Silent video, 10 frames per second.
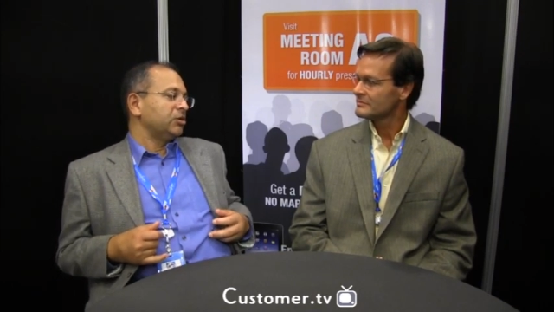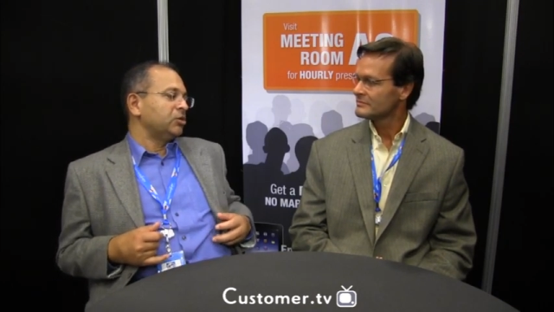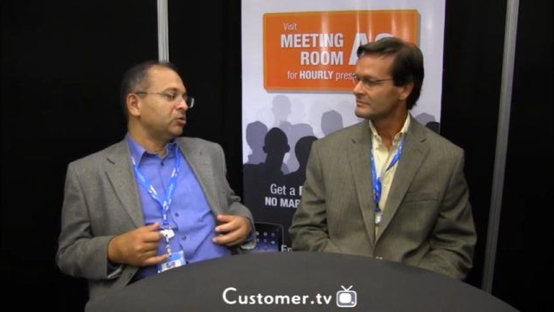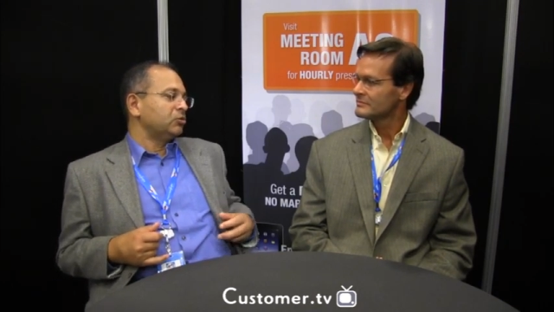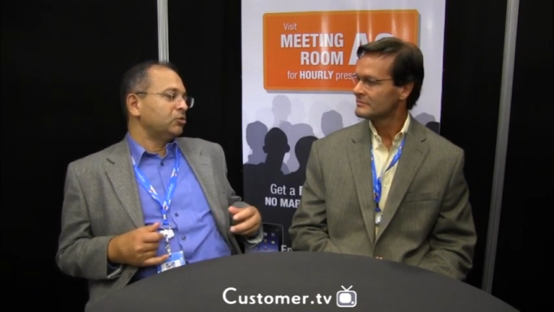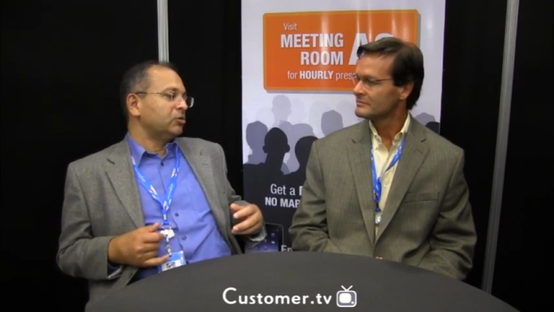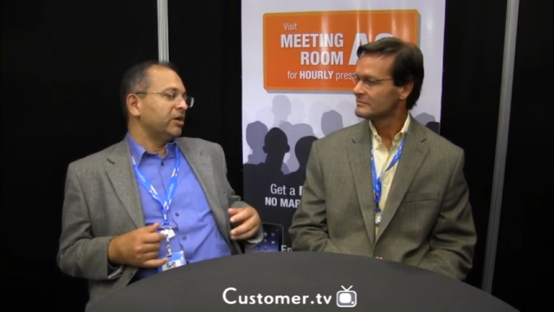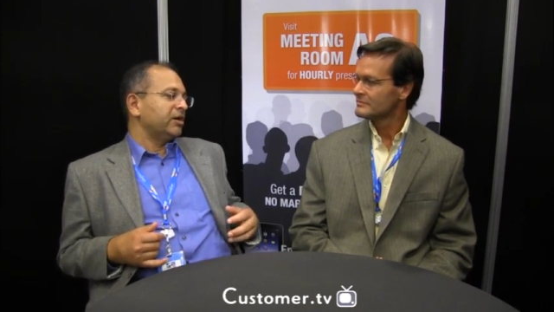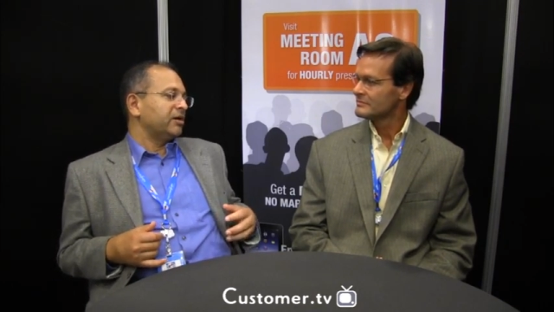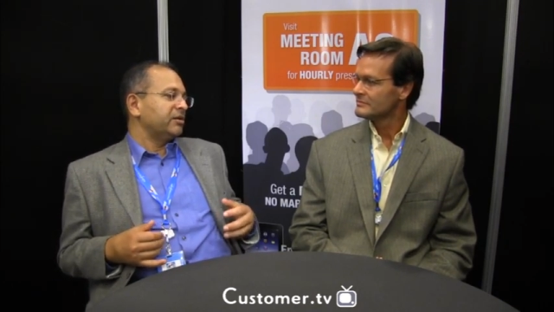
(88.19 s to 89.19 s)
Speaker 1: you
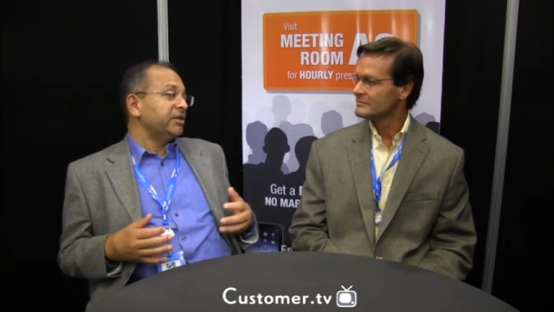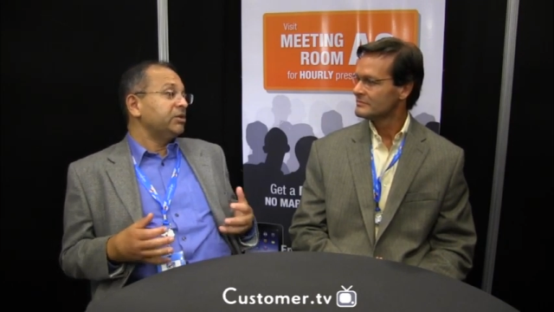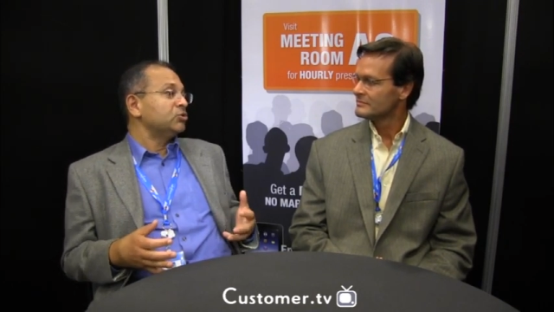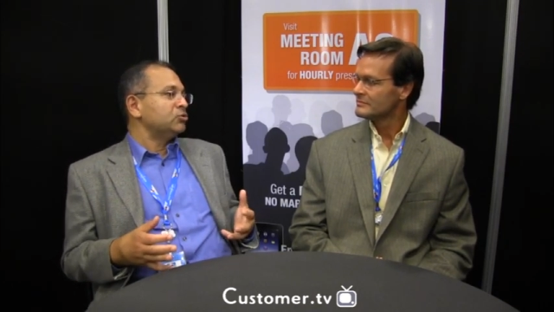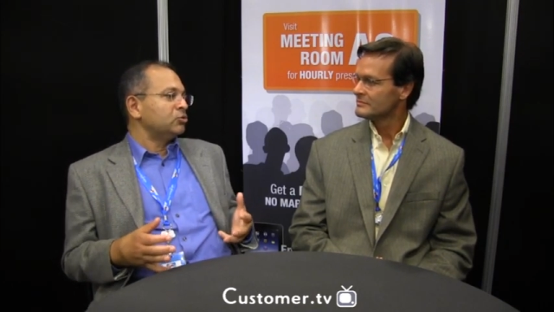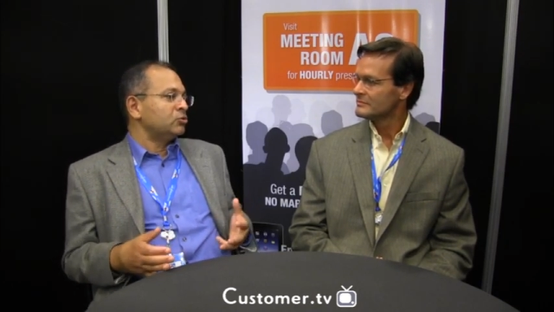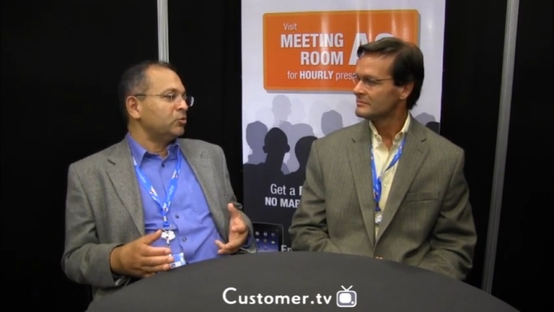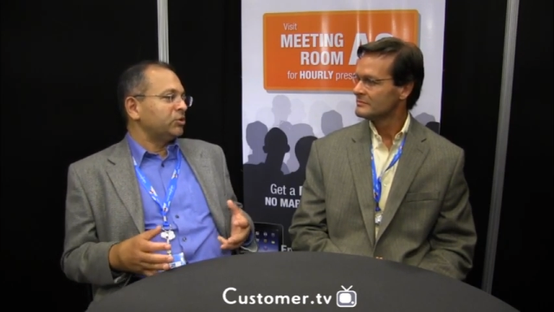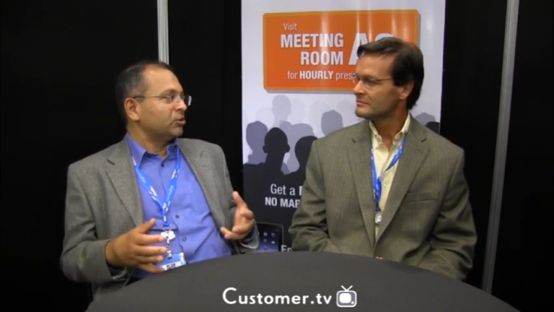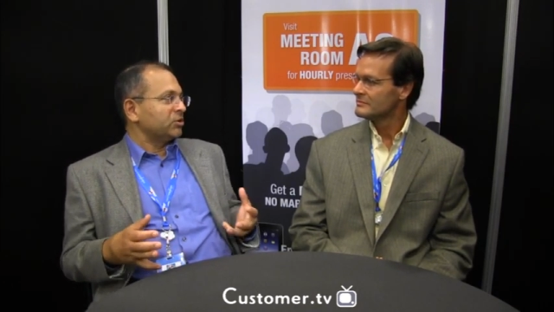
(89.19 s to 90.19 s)
need to do
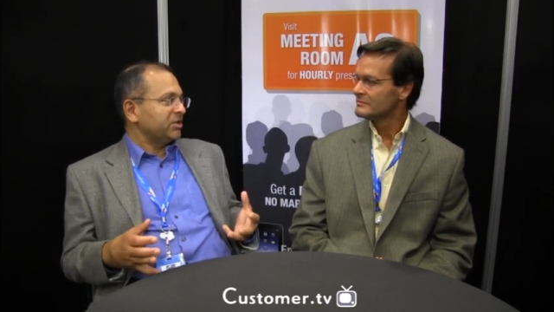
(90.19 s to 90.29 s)
with your